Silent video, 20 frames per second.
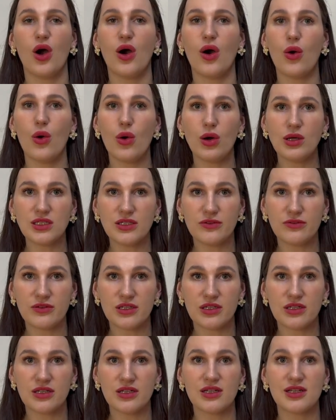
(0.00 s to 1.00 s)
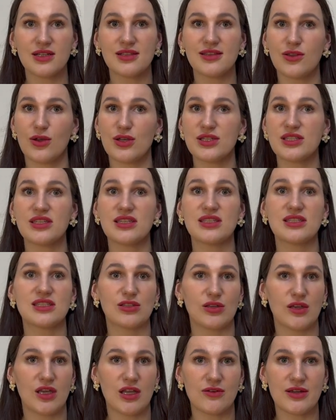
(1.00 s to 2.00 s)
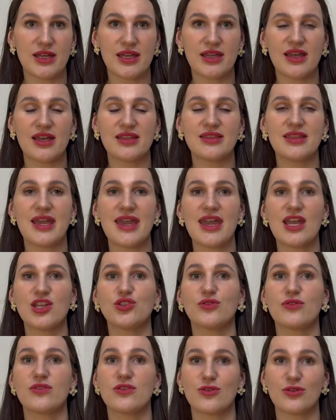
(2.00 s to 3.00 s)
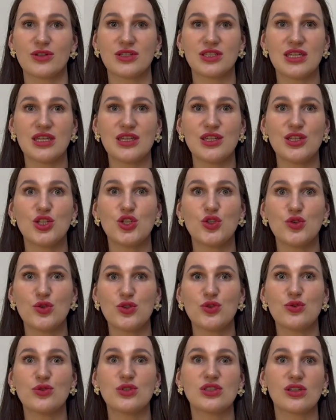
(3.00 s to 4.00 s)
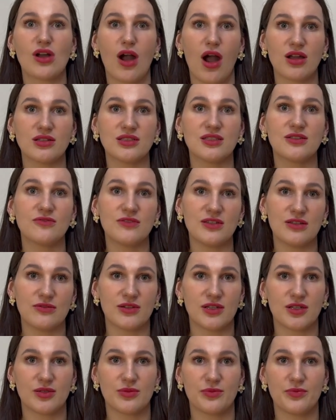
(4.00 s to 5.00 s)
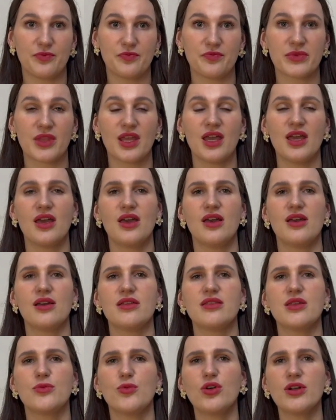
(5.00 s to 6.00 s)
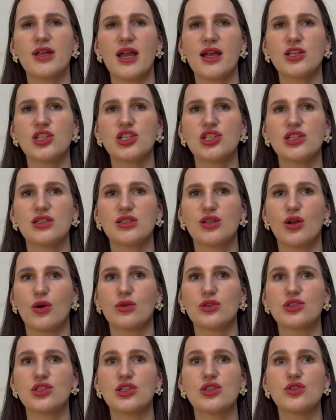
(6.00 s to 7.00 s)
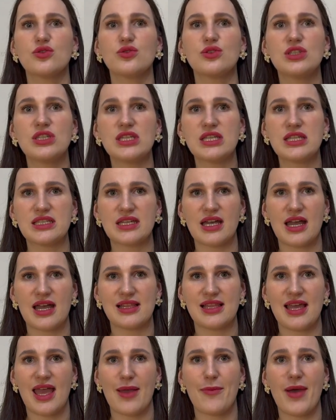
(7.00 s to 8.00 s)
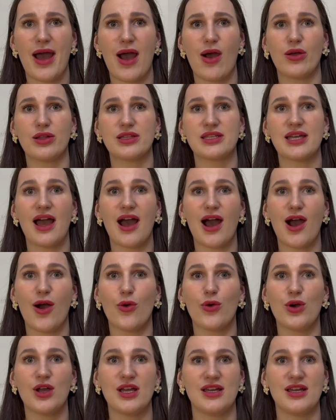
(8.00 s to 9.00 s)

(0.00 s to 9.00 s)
Oliver lost his hearing at the age of 13 due to scarlet fever. The book actually goes into detail about how